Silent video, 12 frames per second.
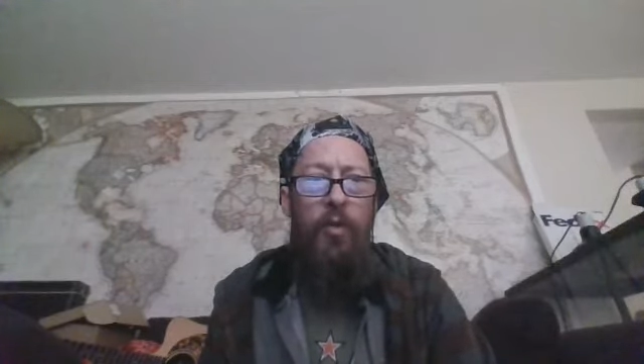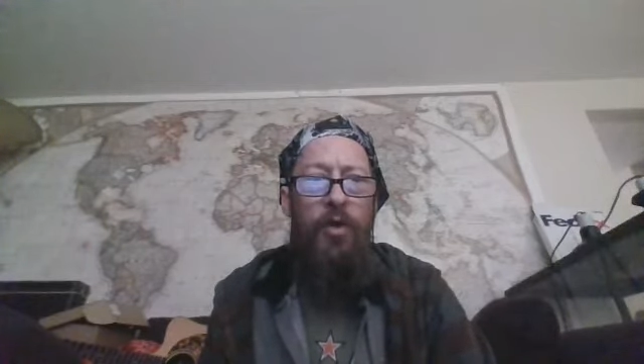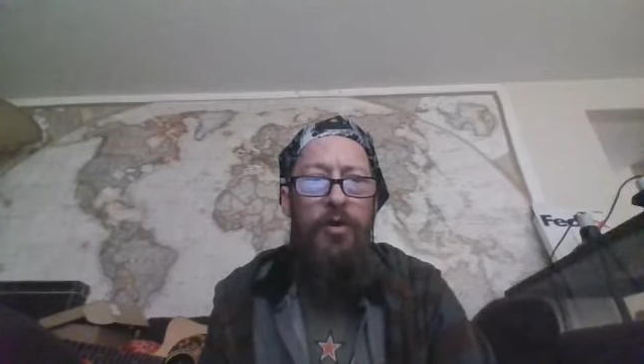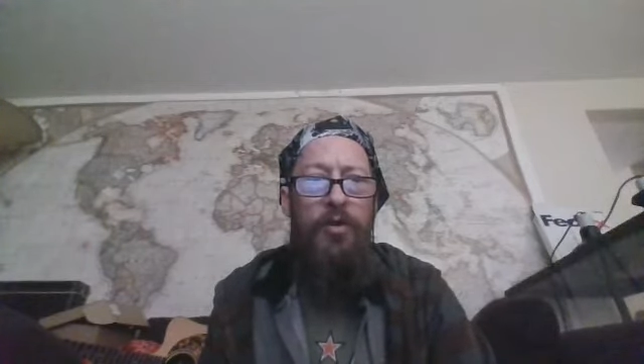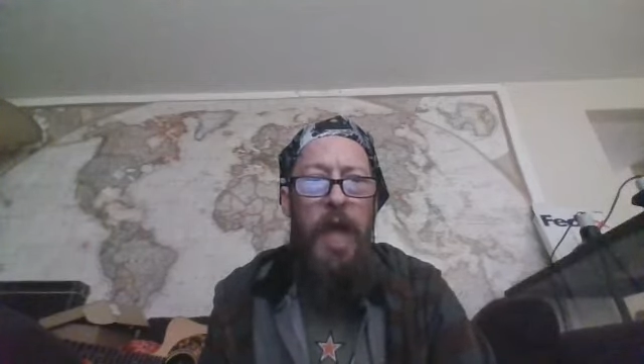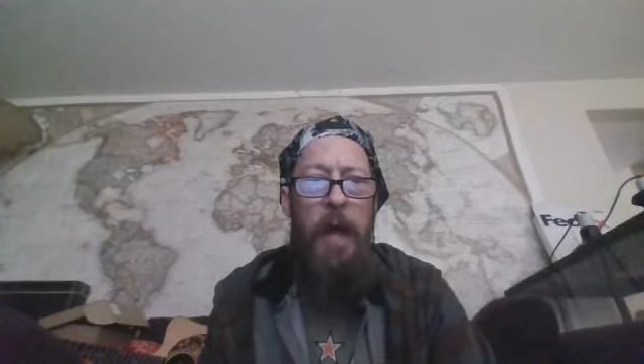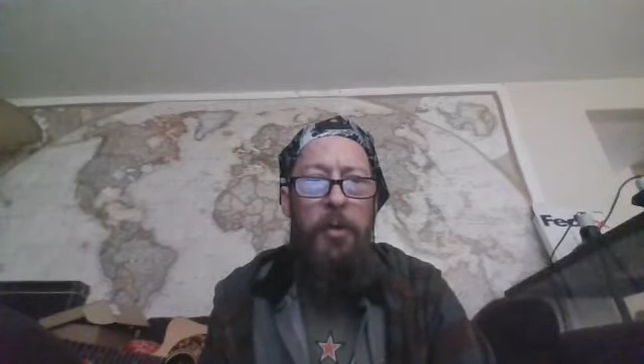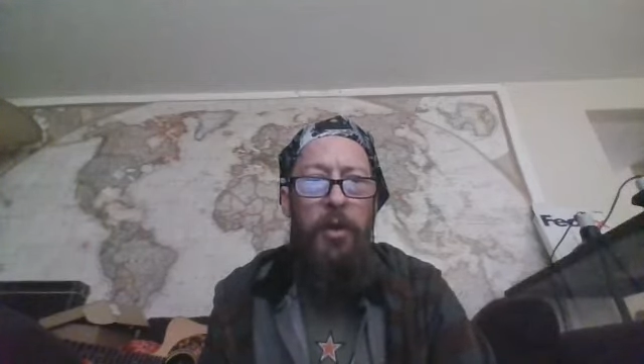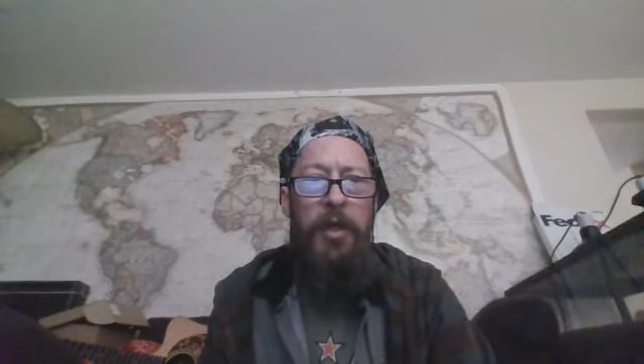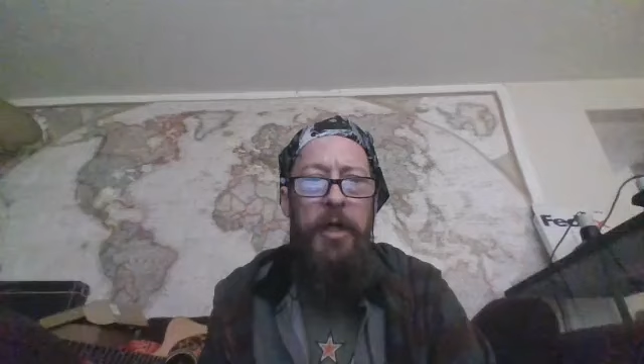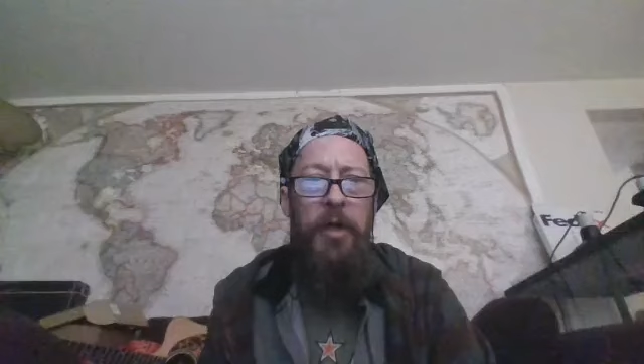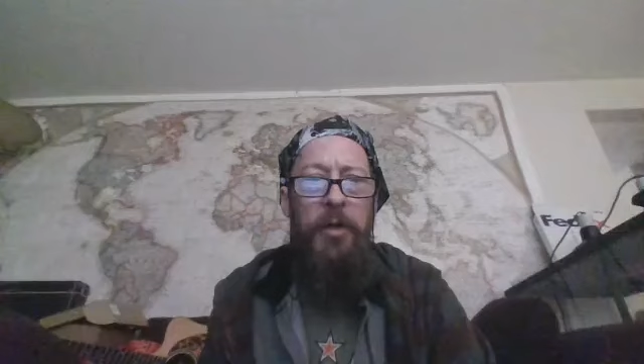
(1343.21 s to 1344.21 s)
will
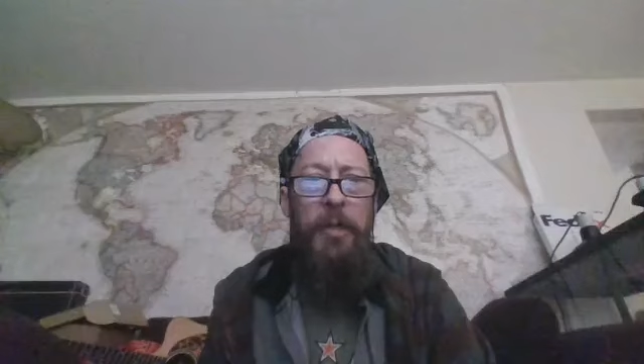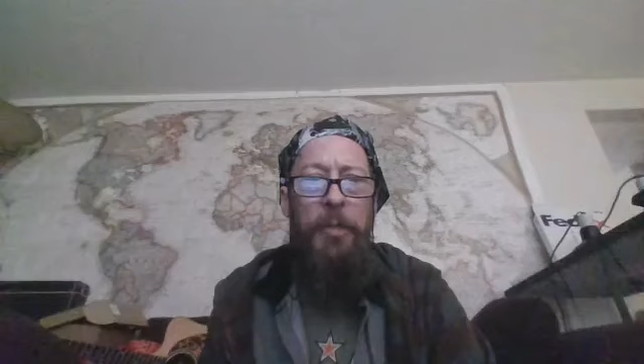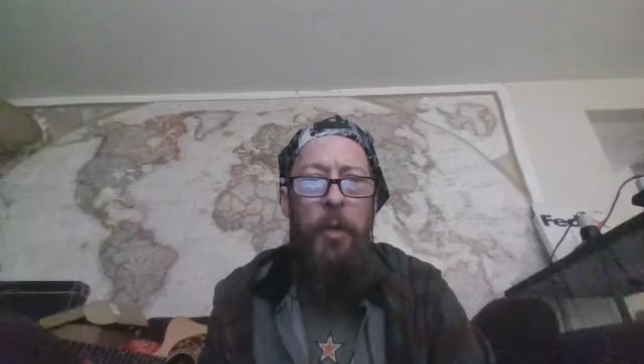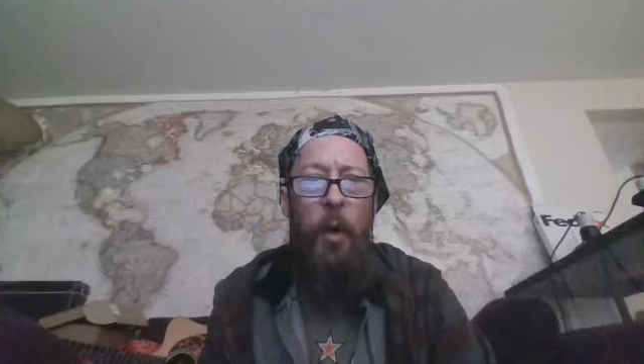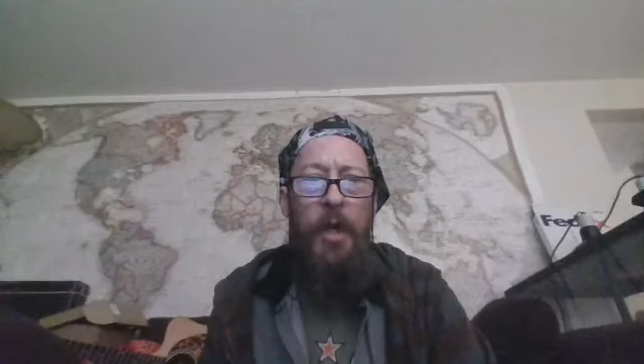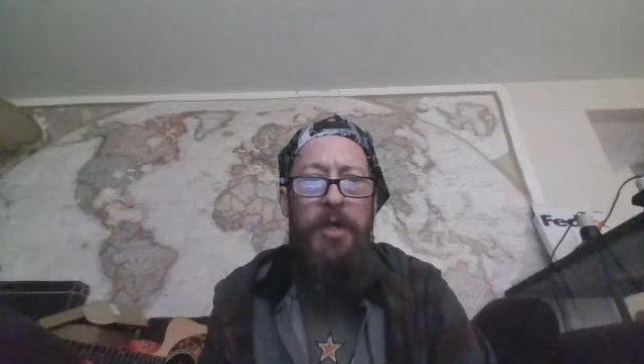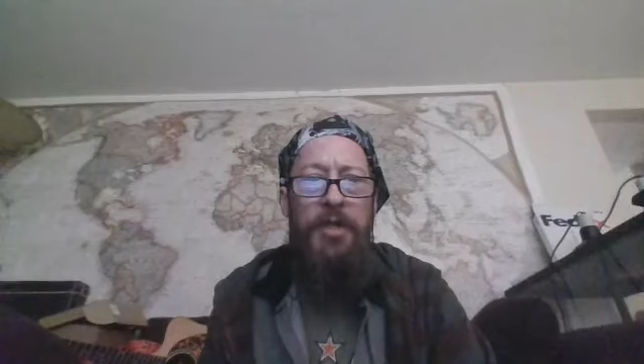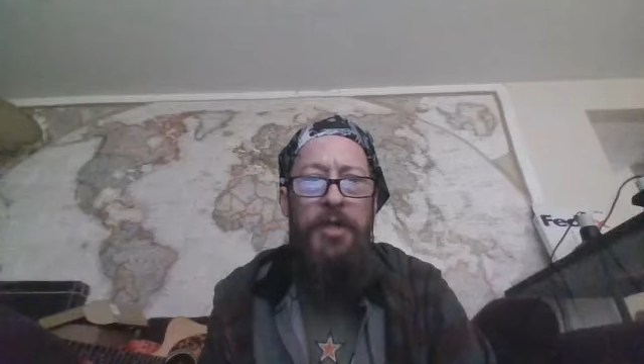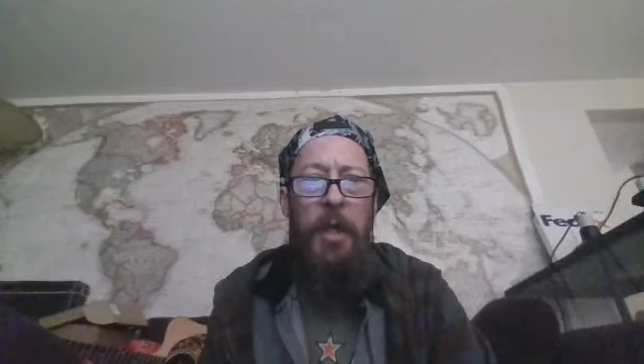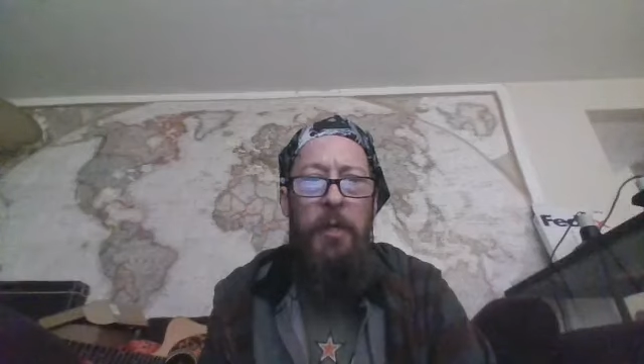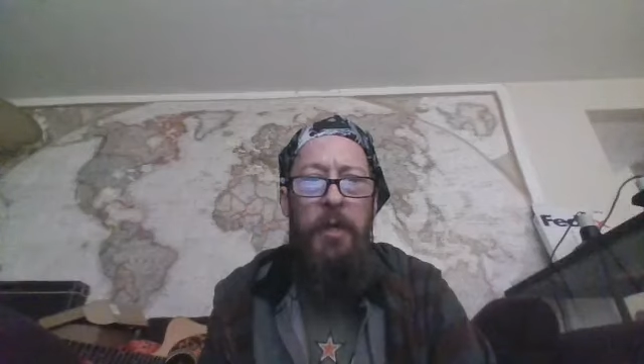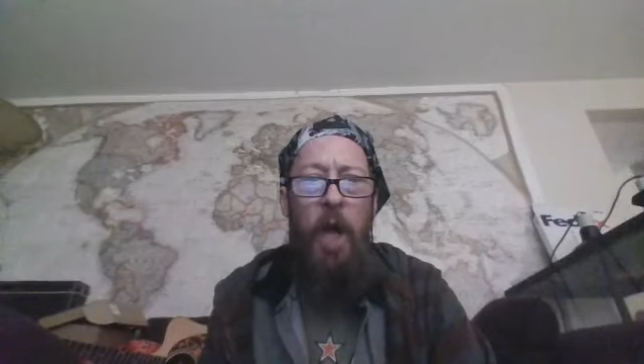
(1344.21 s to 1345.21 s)
never hear the
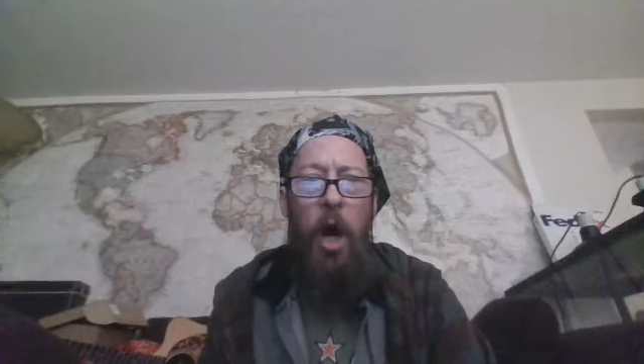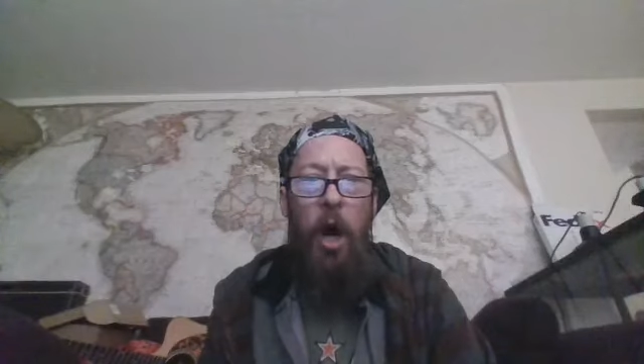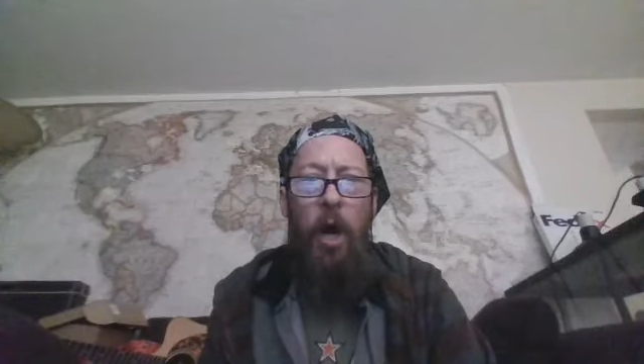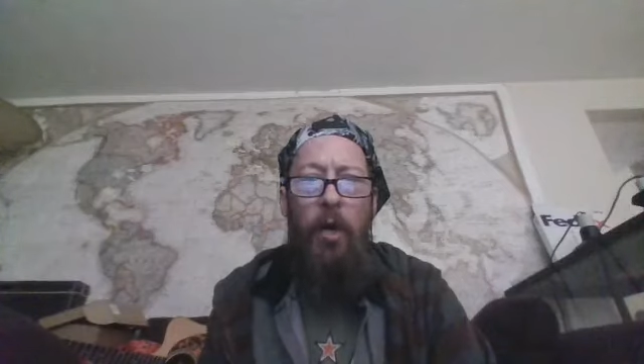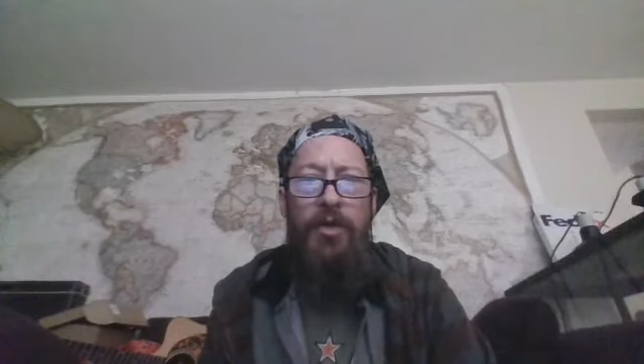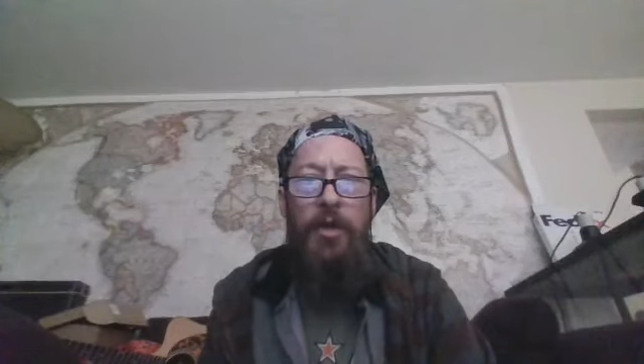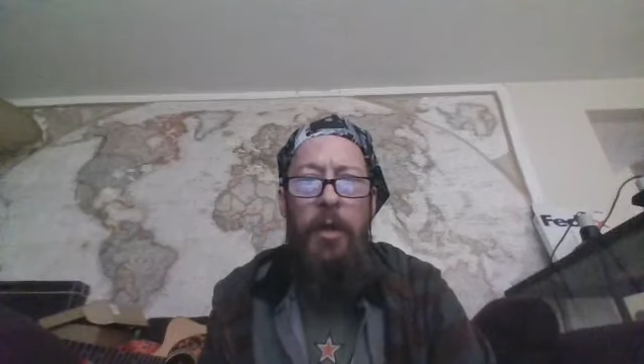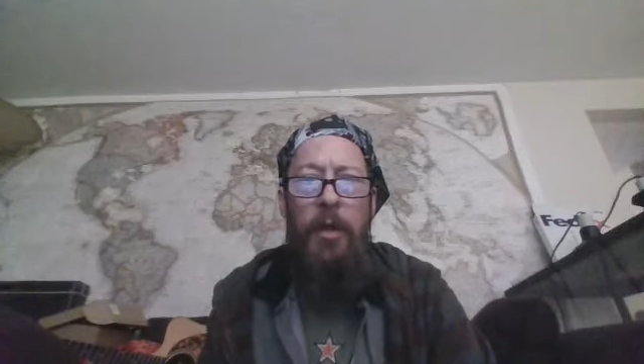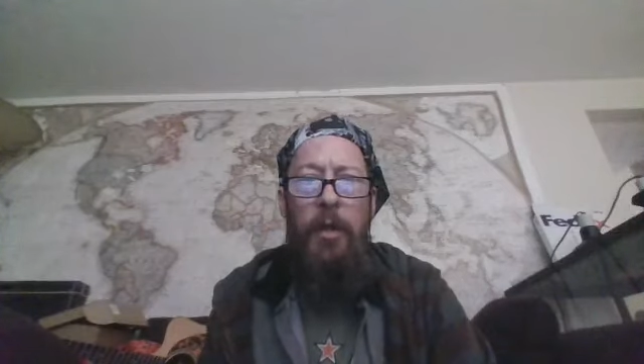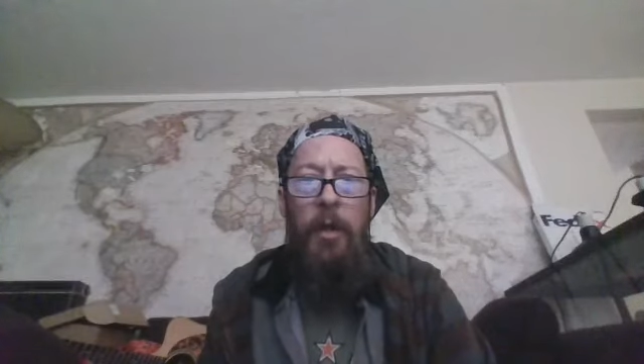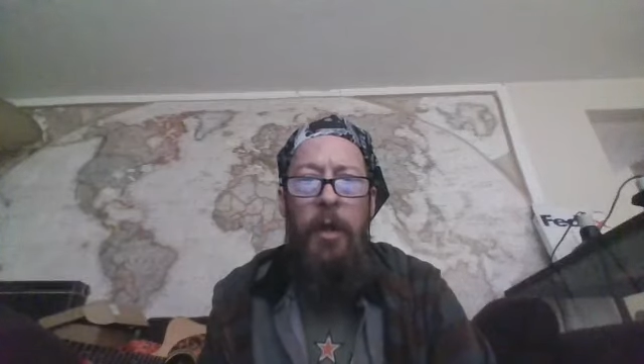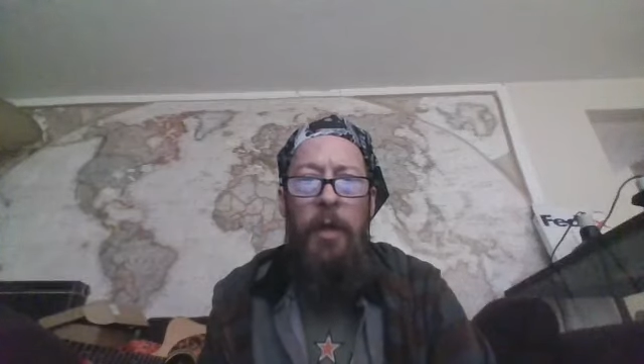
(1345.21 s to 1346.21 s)
voice of the heart.